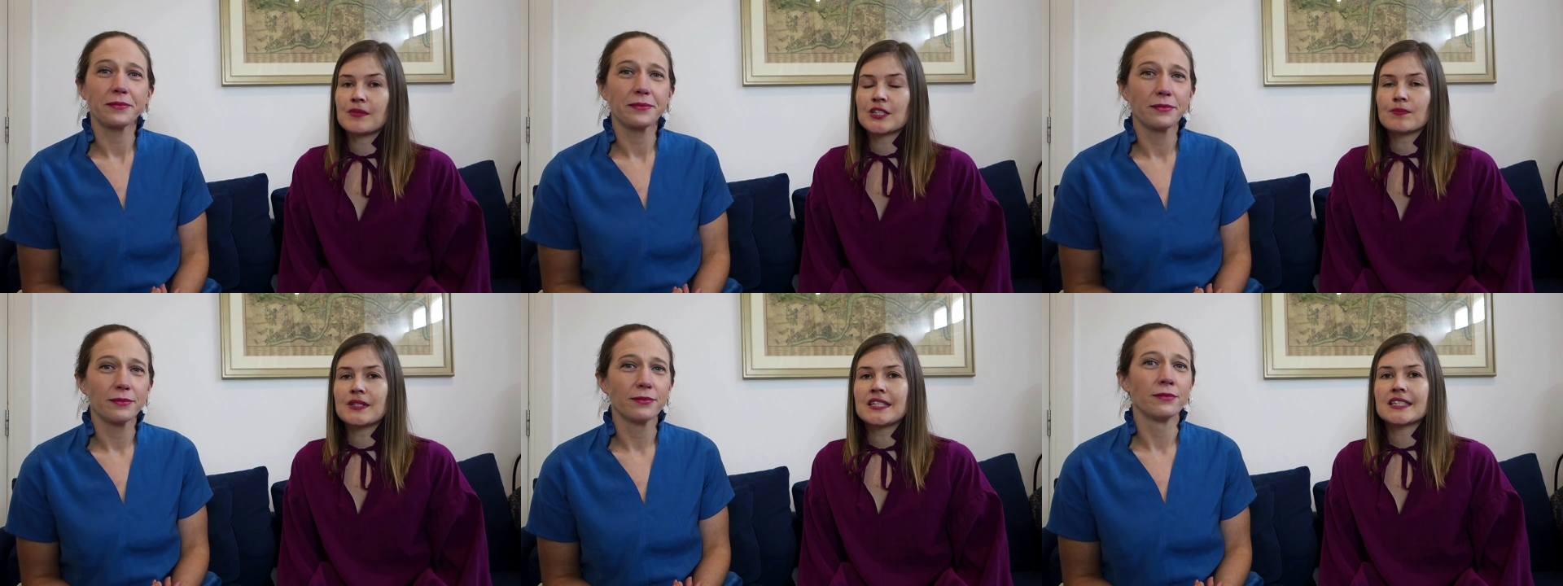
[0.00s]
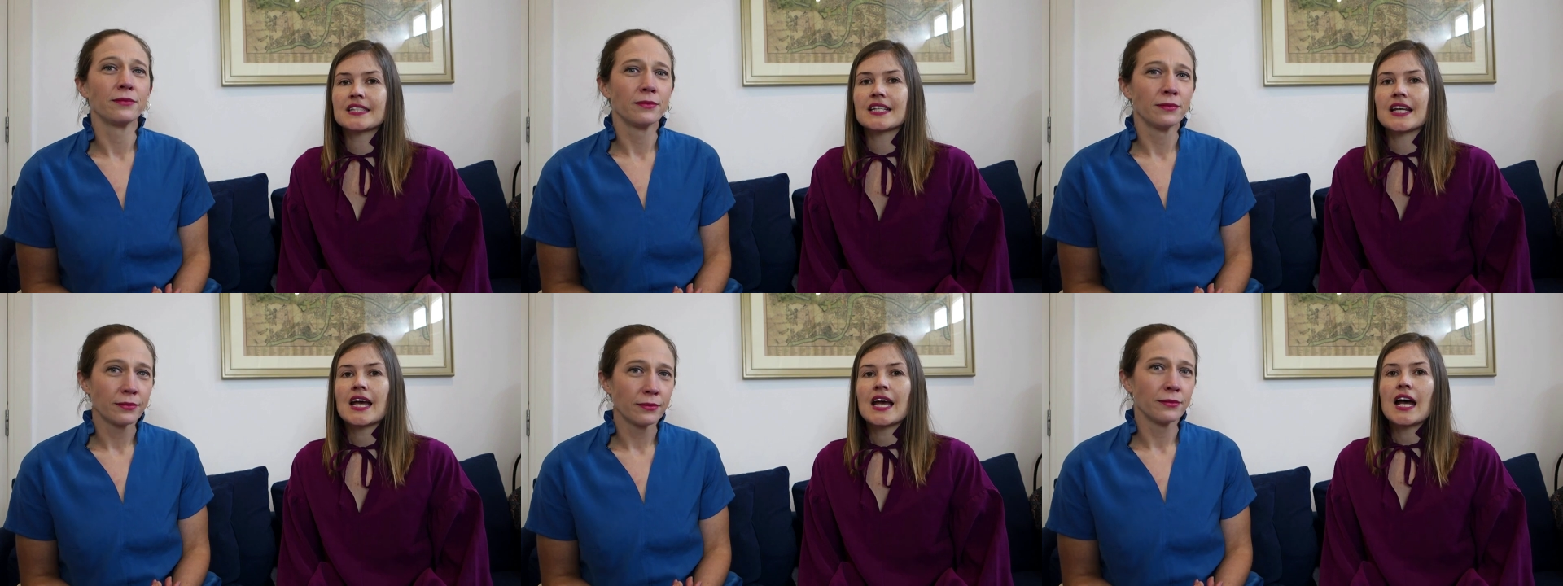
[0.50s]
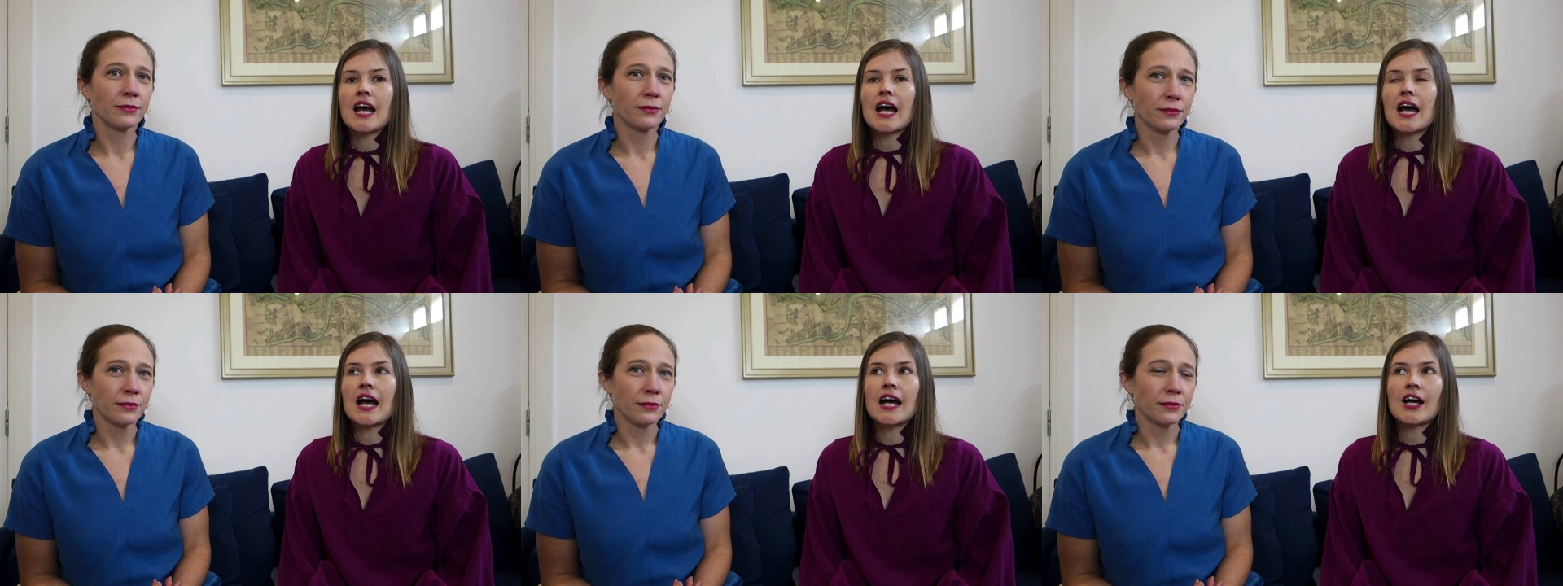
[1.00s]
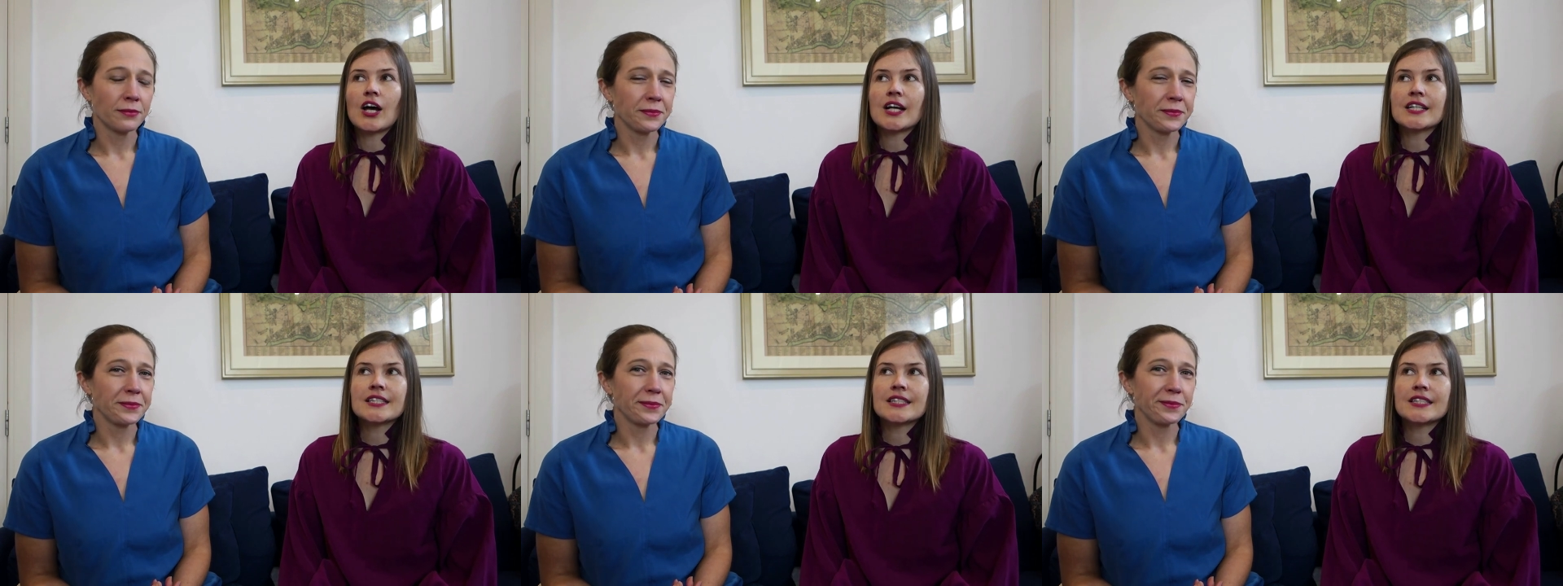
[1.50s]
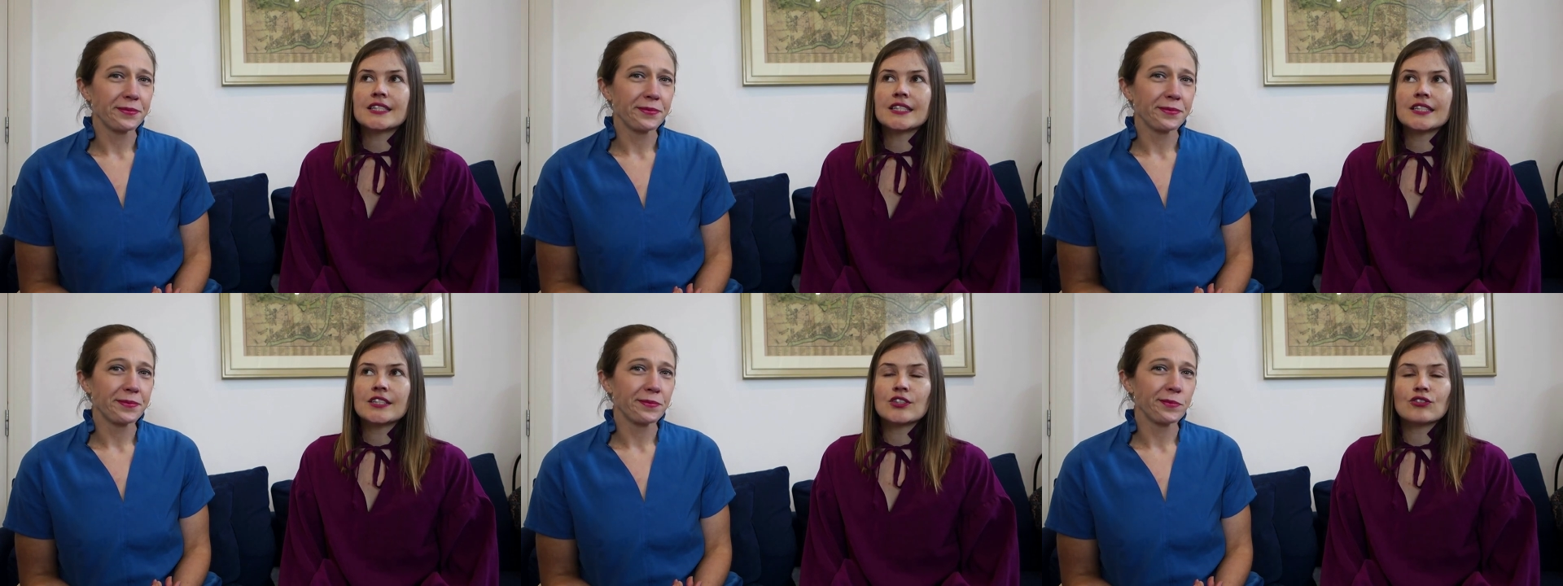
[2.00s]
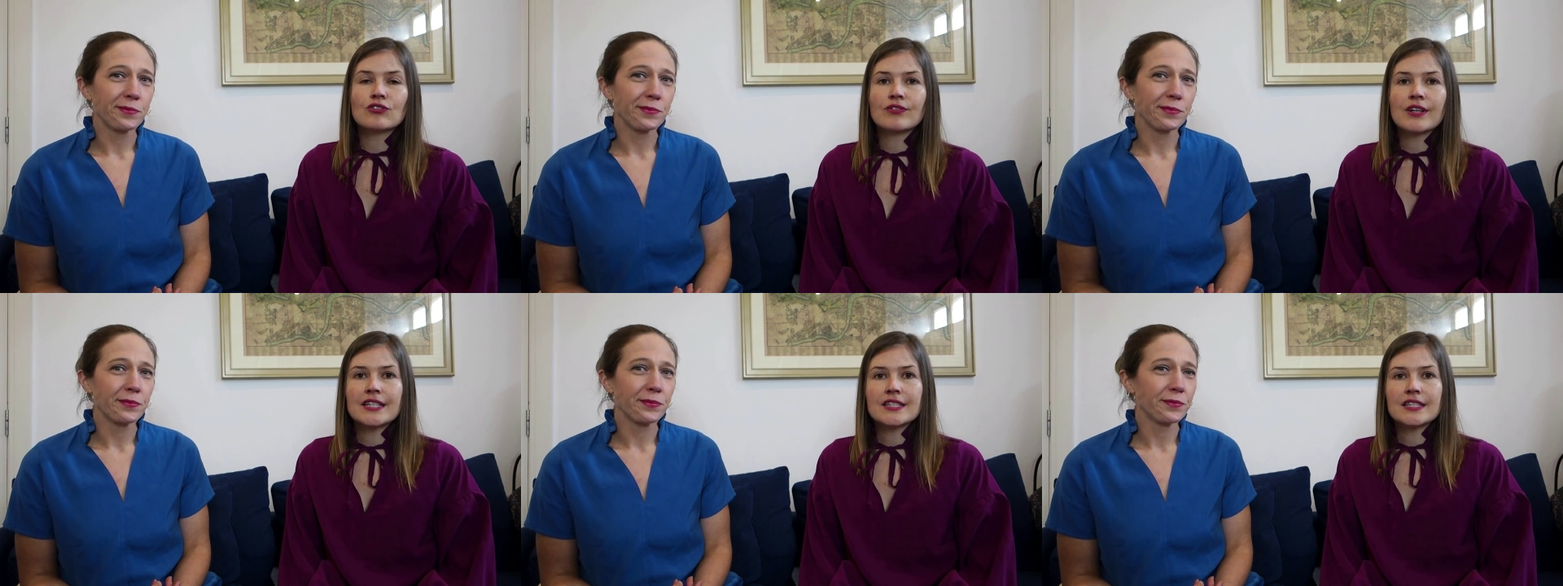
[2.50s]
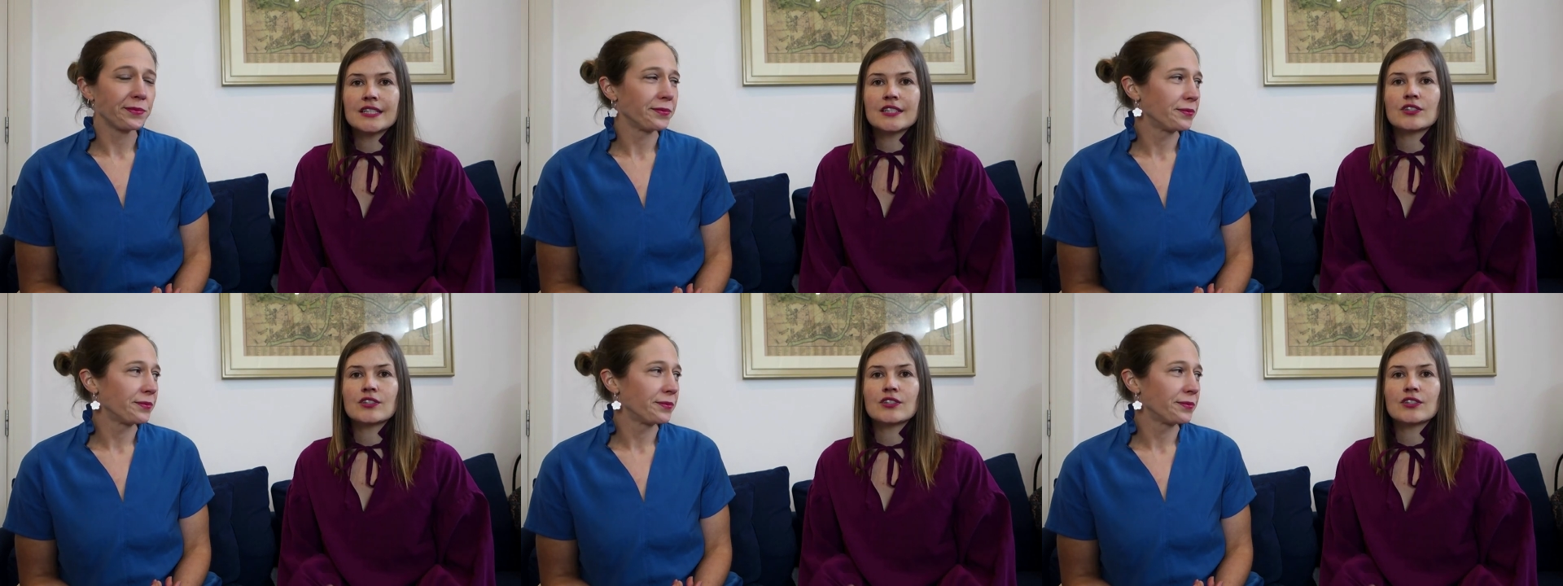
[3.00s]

Speaker 1: measurements. Uh, I didn't grade it,